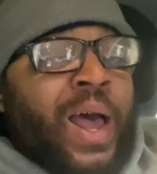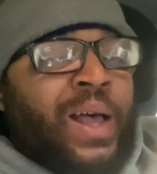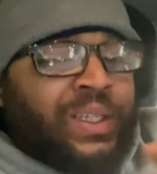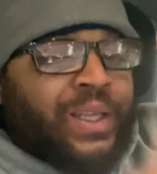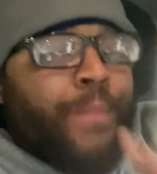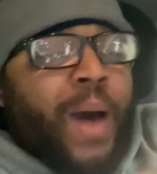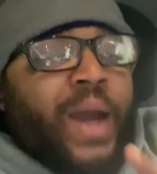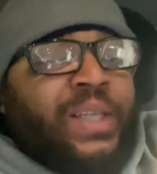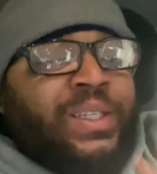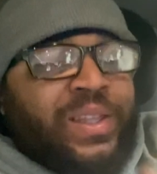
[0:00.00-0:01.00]

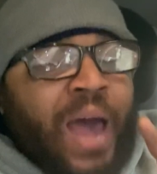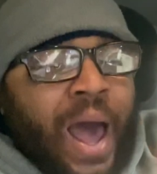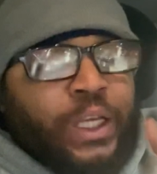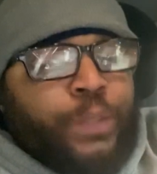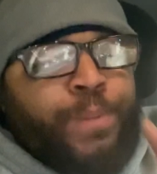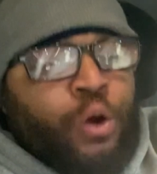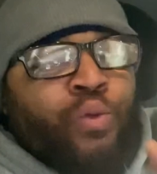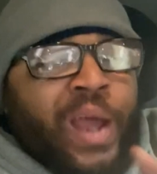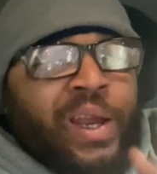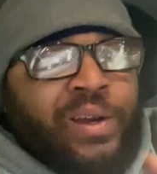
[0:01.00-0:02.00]
Somebody is in the hospital
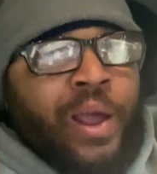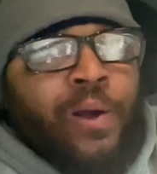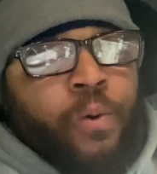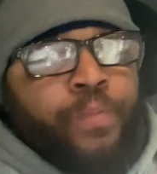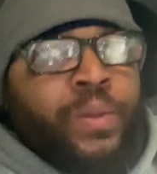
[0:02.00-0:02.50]
right now.